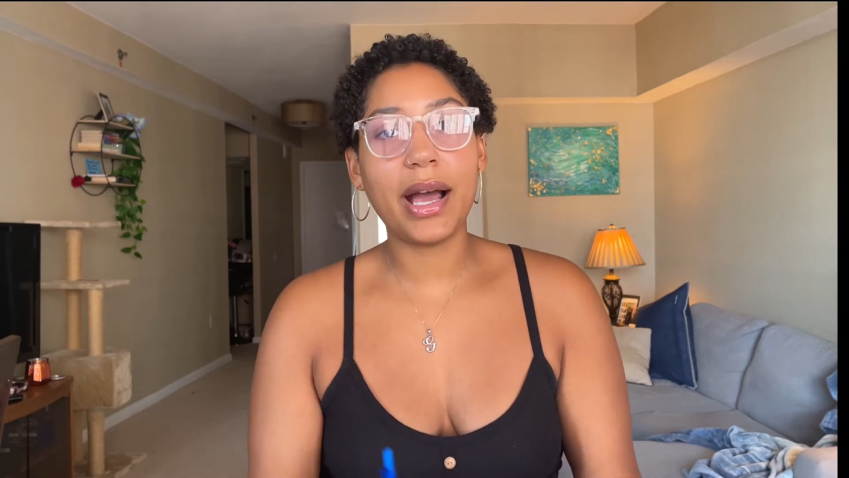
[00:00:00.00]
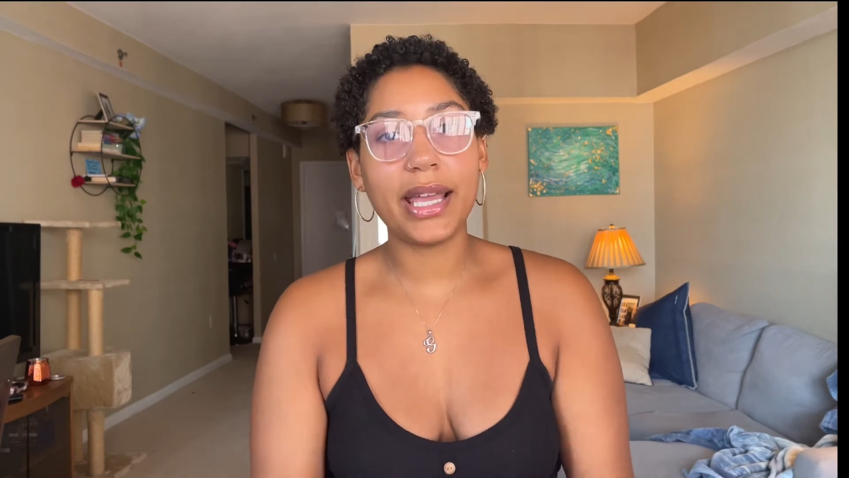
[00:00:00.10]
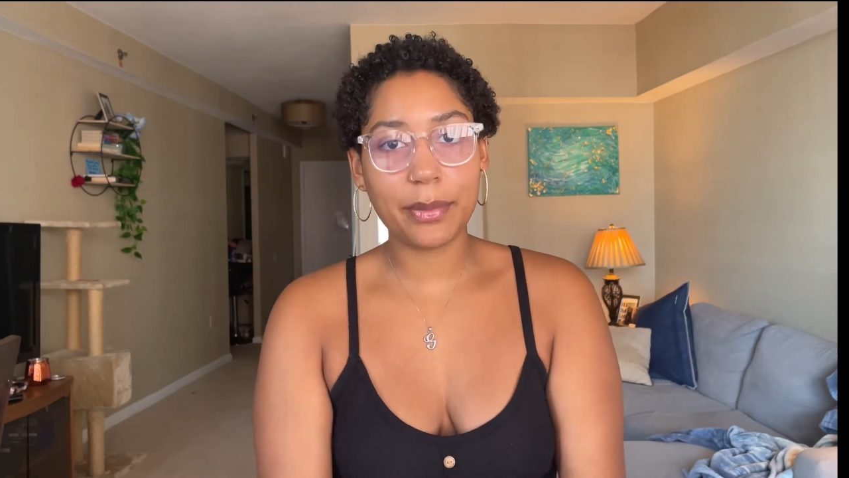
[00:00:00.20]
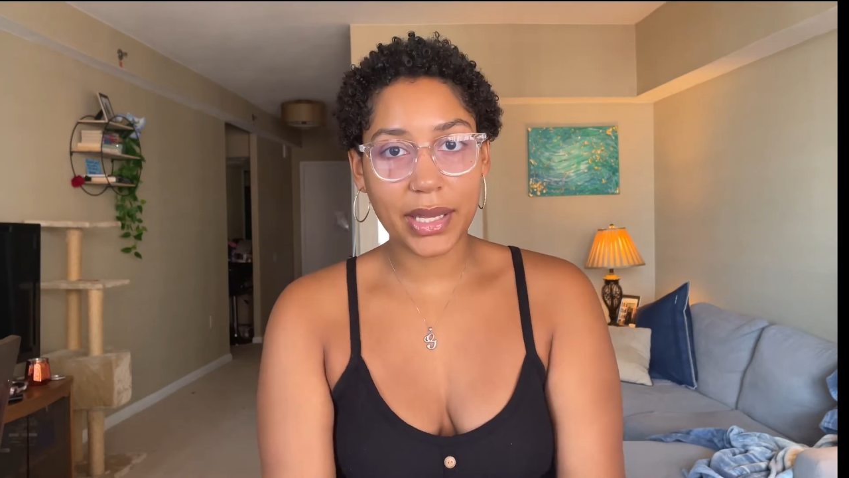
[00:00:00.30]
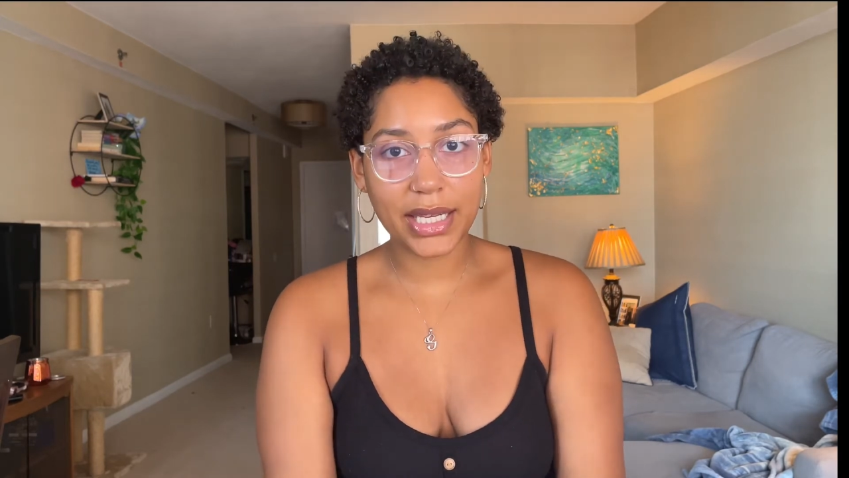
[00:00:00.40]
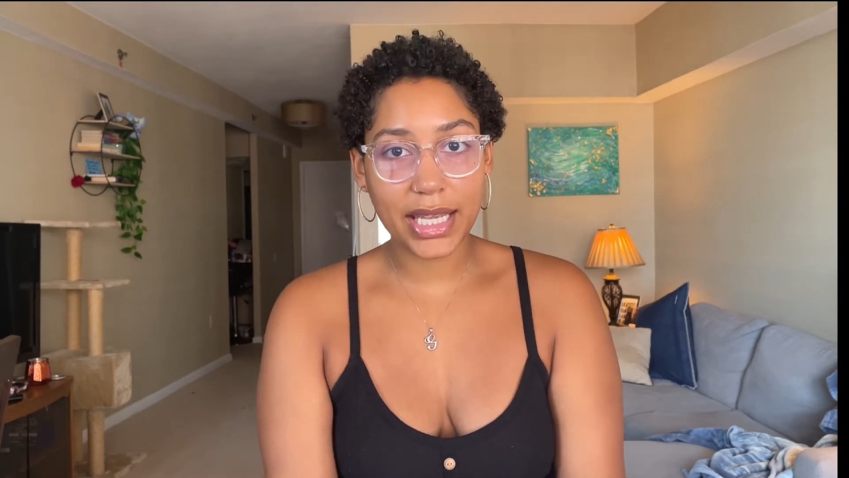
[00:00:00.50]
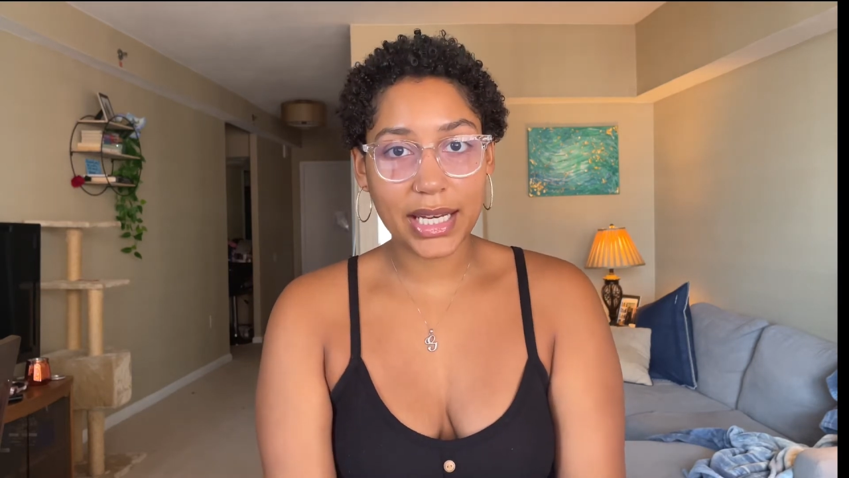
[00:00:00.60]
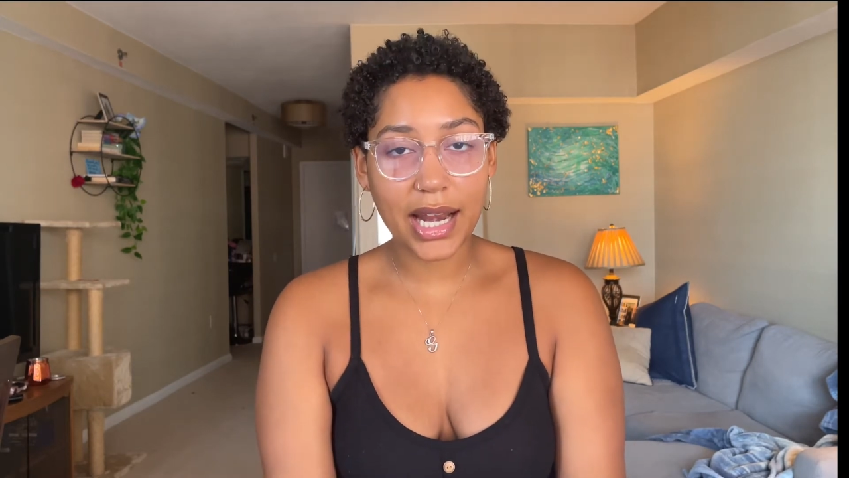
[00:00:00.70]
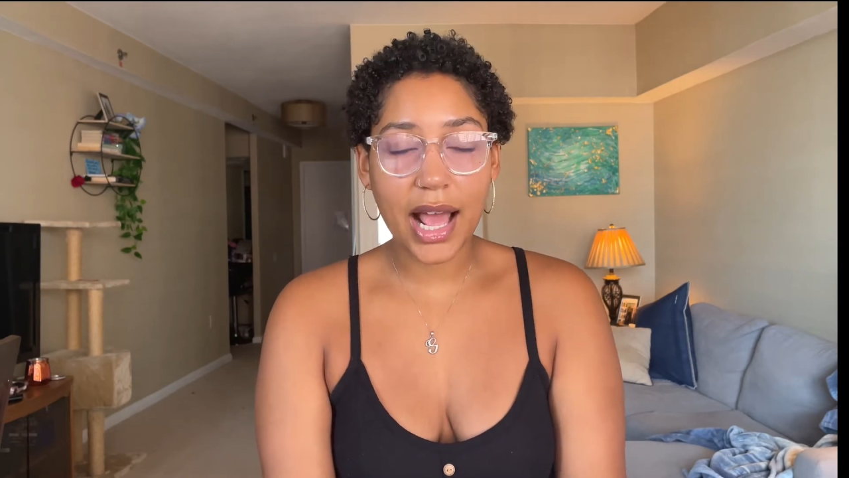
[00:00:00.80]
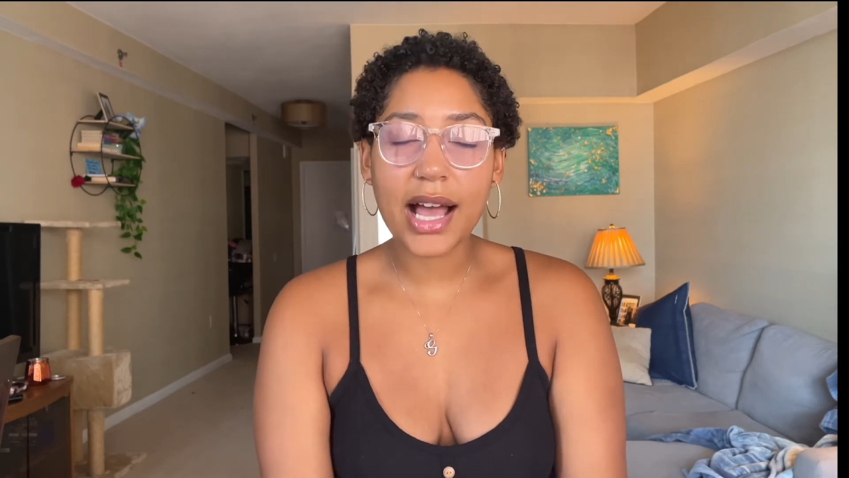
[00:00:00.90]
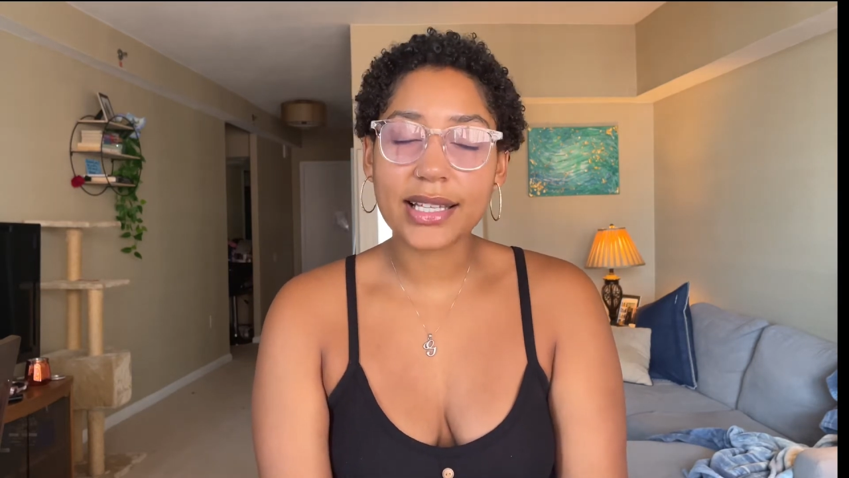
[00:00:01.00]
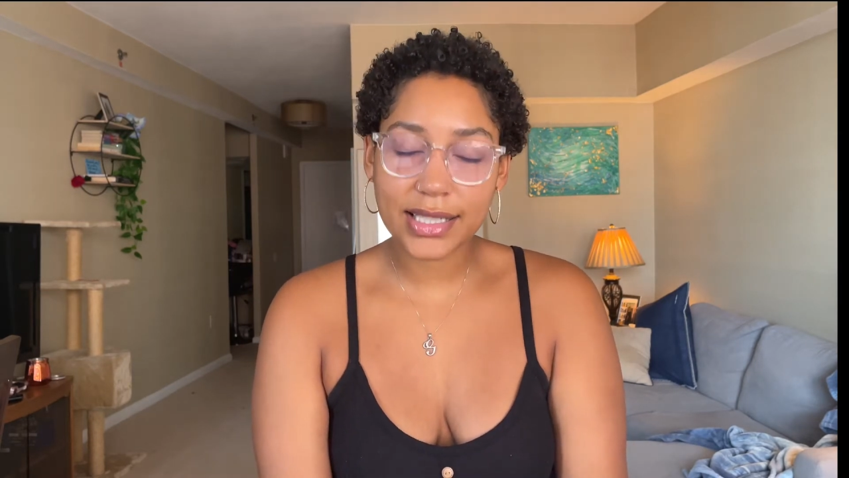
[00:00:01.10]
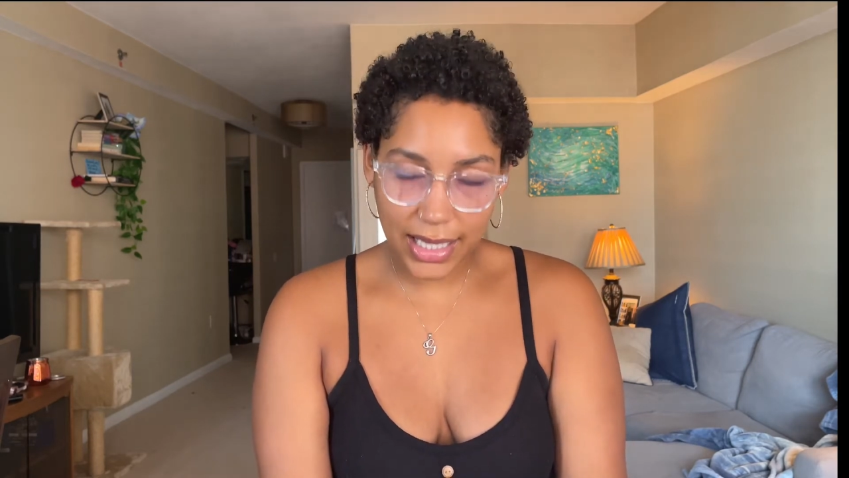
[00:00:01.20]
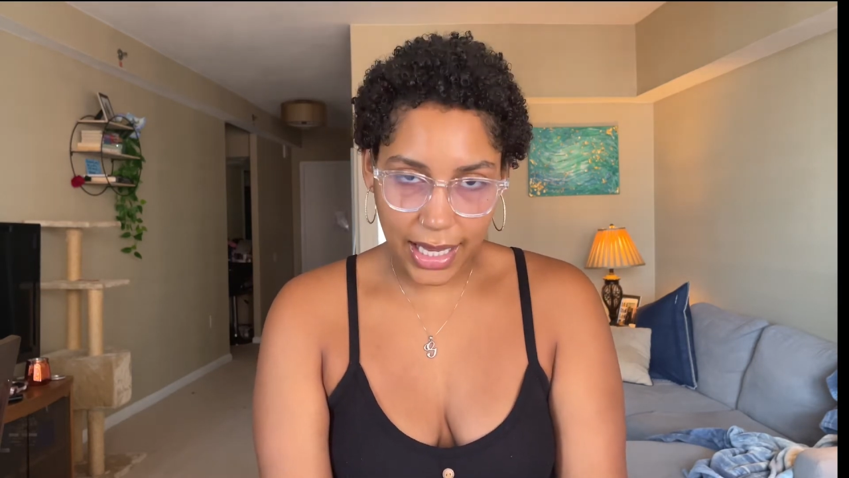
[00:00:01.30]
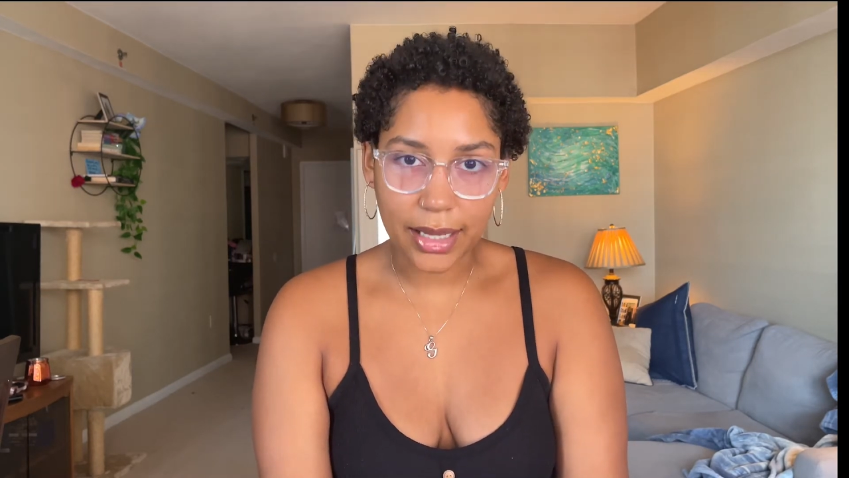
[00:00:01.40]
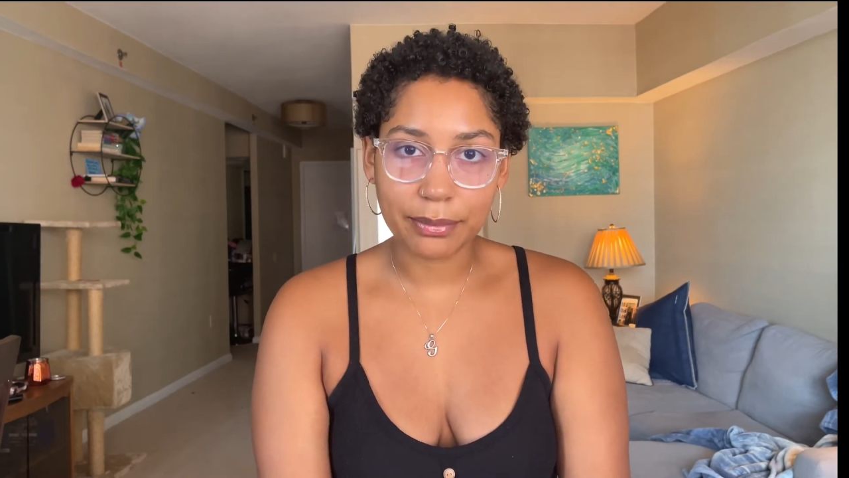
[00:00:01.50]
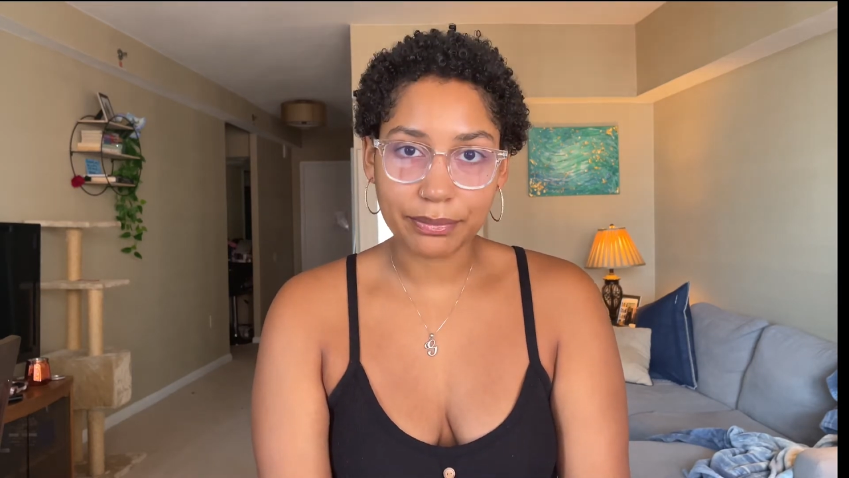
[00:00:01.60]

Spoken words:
opinion, a scam.